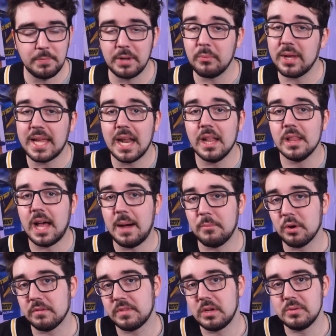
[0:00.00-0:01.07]
hoping we get a lot
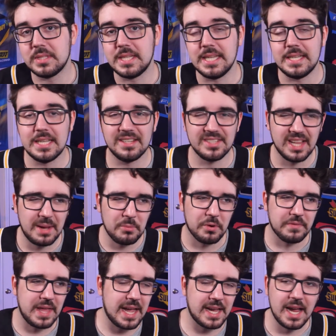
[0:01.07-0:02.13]
more of those details, a lot more
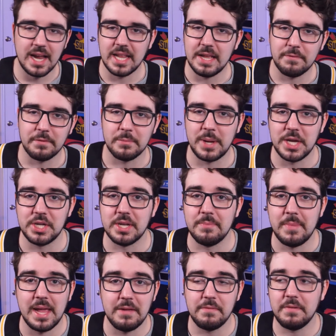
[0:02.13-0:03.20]
of that kind of
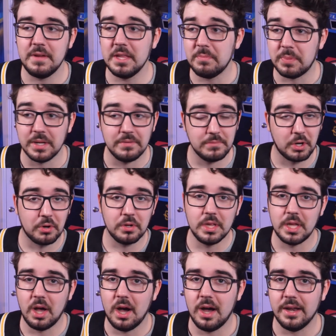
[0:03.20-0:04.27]
information May 5th, but
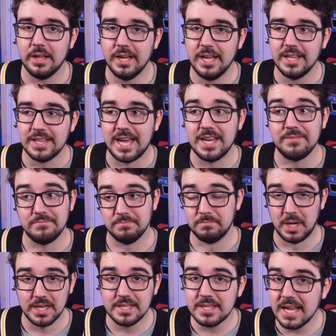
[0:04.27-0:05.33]
early on, that
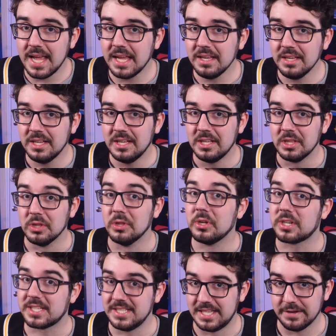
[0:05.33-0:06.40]
Mustang
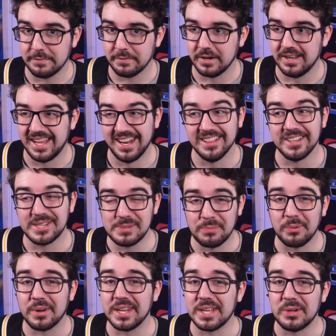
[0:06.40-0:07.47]
looks different and it looks
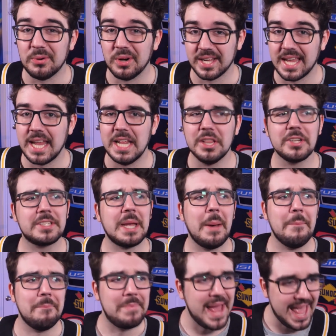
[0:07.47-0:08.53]
pretty cool. Again, it looks
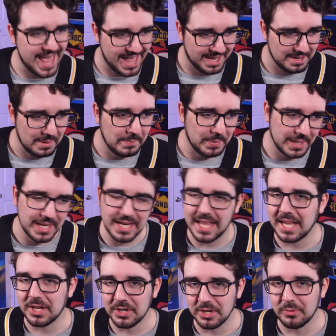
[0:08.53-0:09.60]
bad, but in
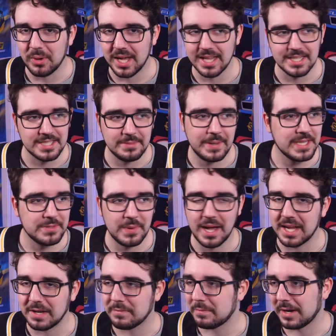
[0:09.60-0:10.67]
a good way. That's the best way
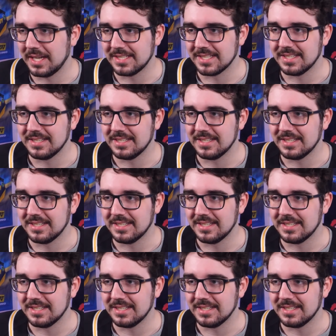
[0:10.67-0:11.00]
I can phrase